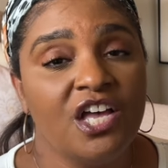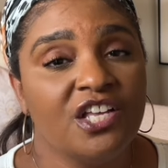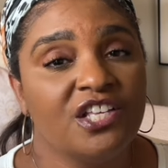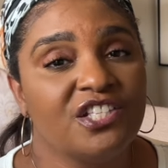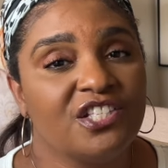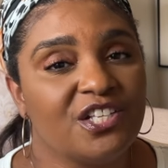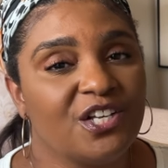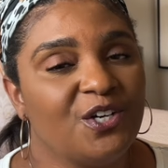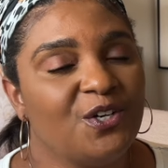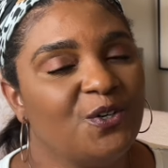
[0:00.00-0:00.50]

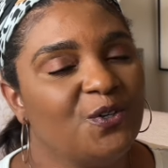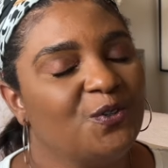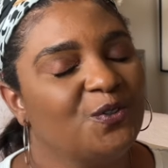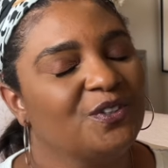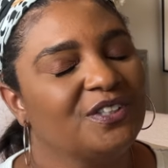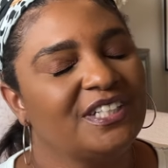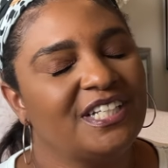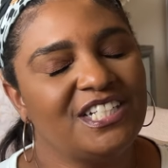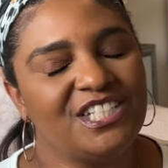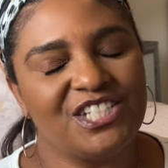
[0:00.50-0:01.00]
So
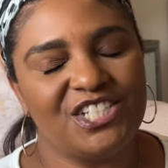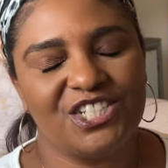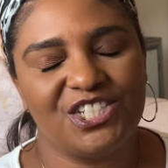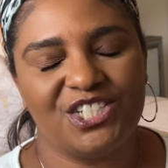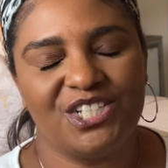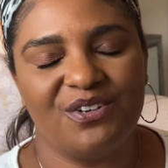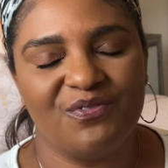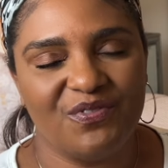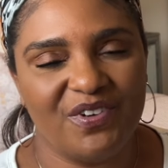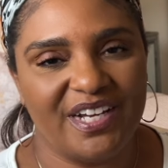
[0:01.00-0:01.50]
let's just
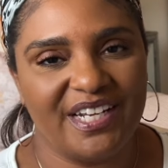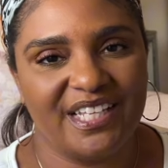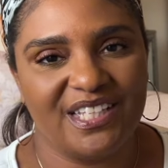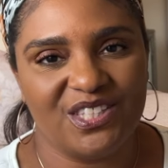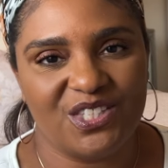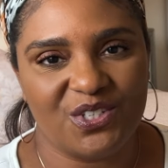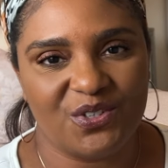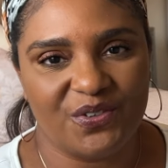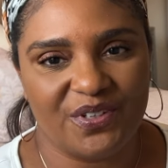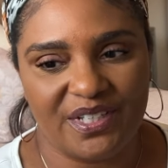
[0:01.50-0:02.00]
jump right
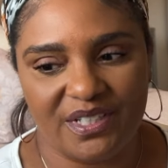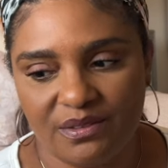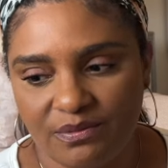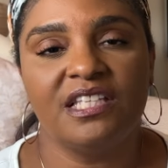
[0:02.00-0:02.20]
into it.